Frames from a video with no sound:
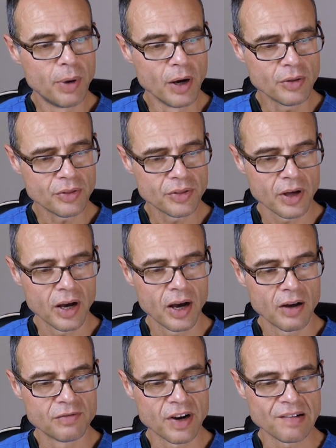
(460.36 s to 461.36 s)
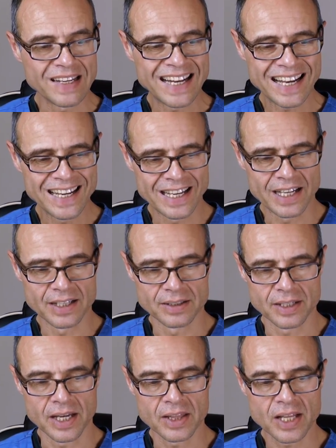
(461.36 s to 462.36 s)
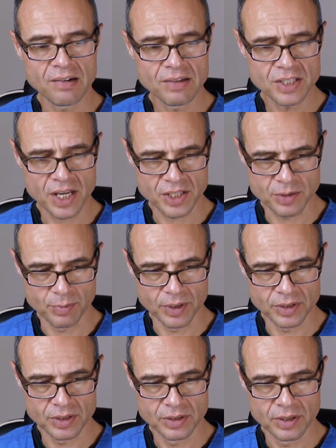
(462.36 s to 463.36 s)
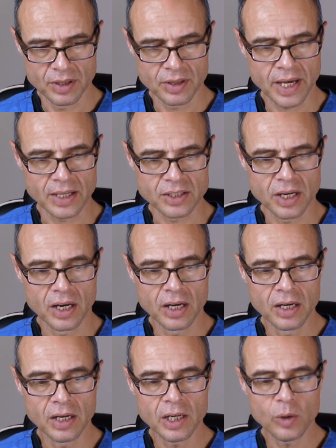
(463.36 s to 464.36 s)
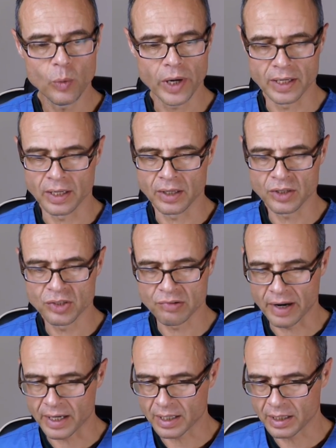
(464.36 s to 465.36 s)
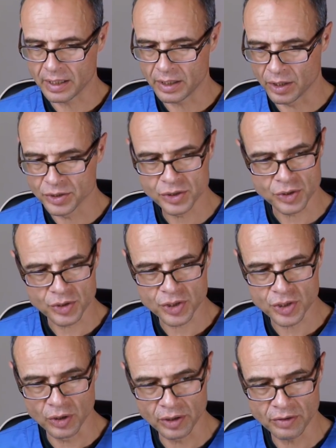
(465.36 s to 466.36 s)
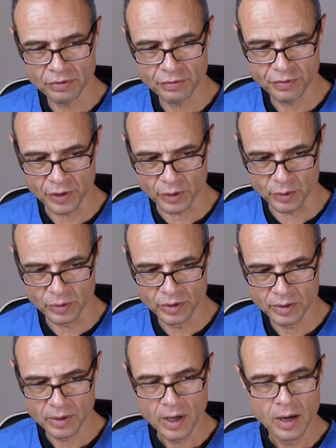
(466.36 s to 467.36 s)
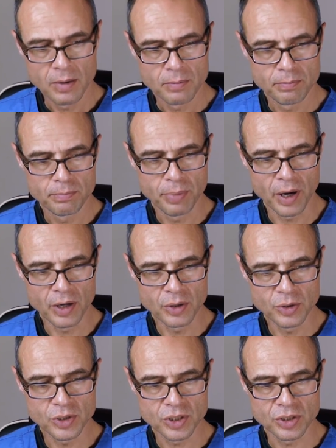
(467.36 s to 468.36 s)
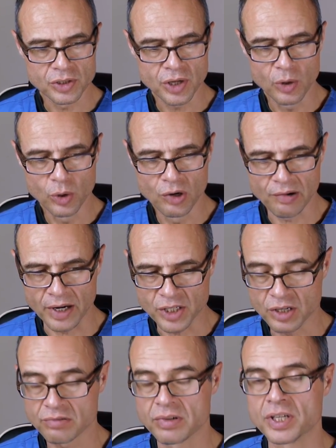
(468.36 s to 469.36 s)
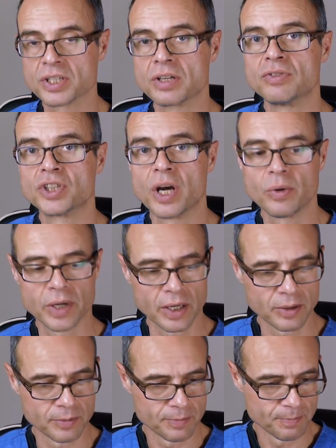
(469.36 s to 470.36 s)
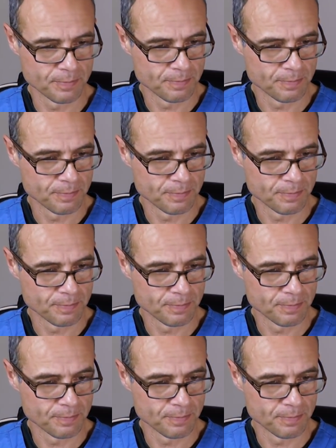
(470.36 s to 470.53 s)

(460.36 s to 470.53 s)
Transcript: Both are very clear in their assessment that early weaning directly onto solid food posed no greater risk of choking.